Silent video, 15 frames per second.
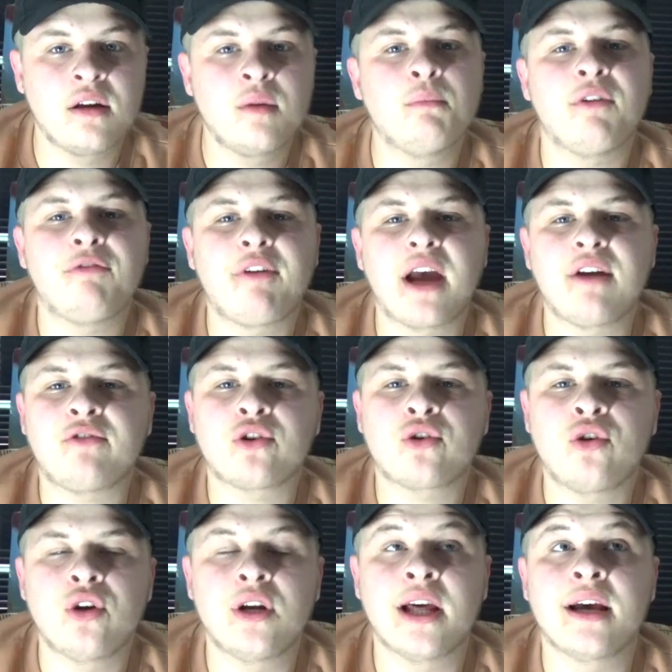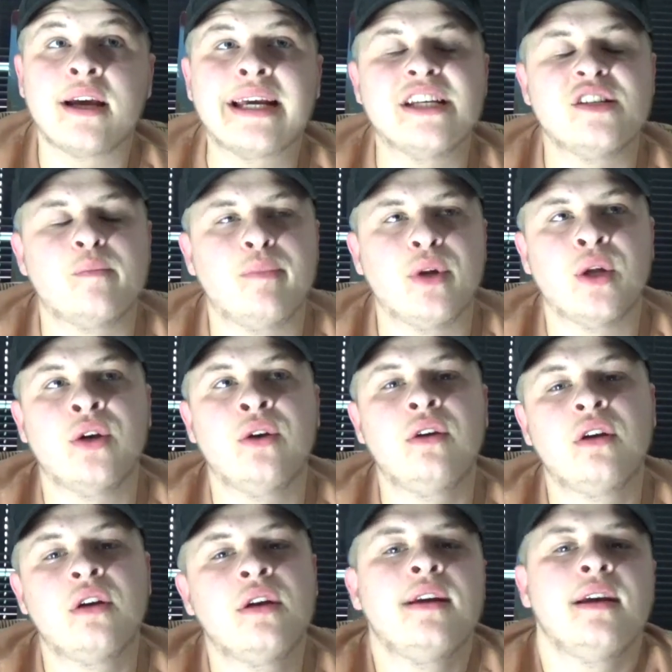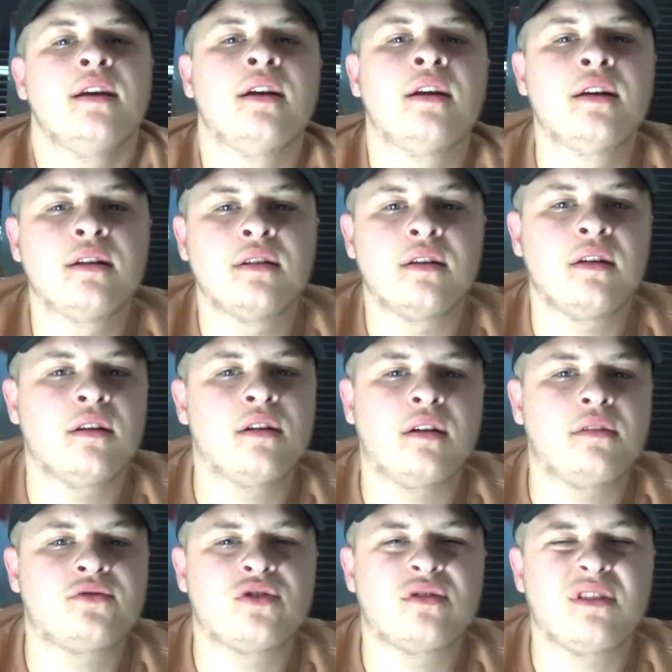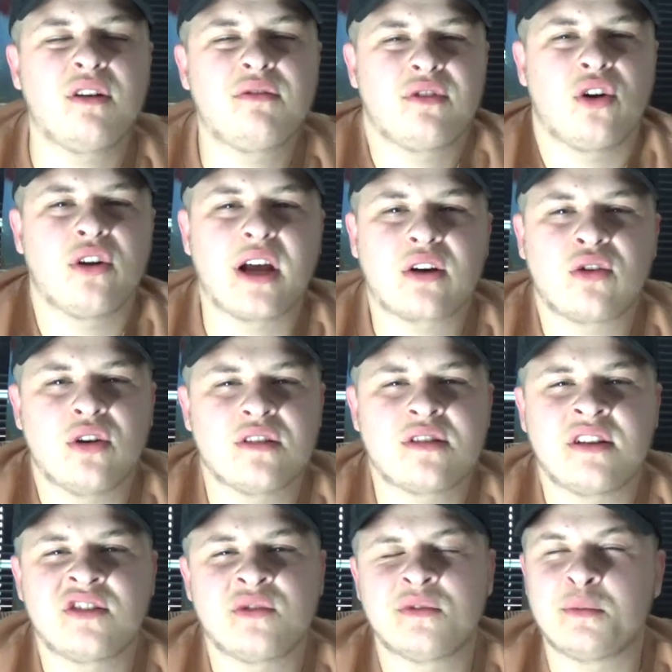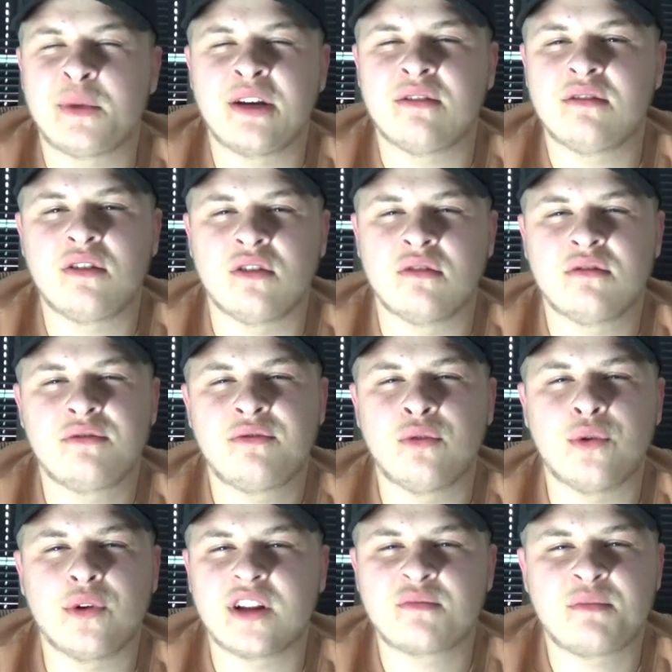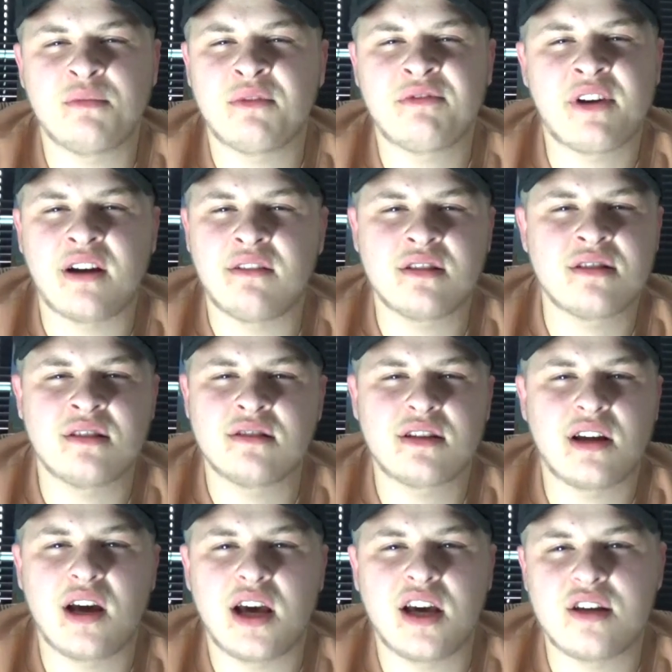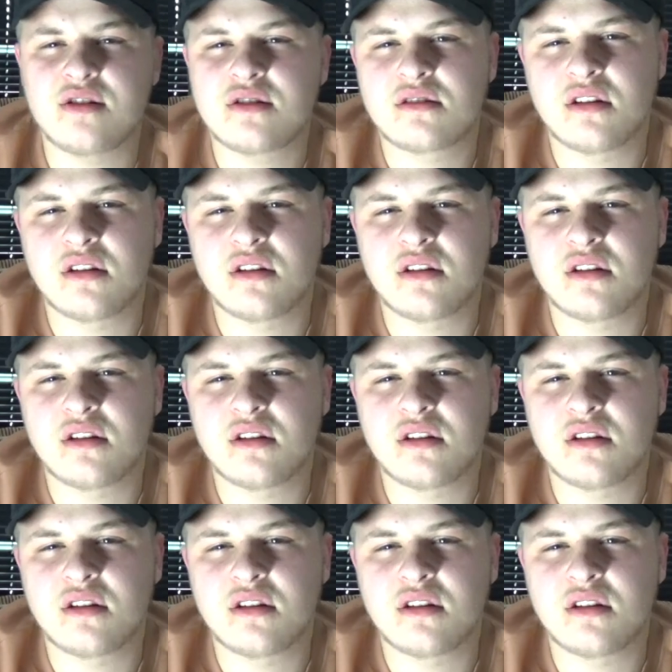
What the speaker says: My favourite colour is blue. I've liked that colour since I was about four. That's been my favourite since that age.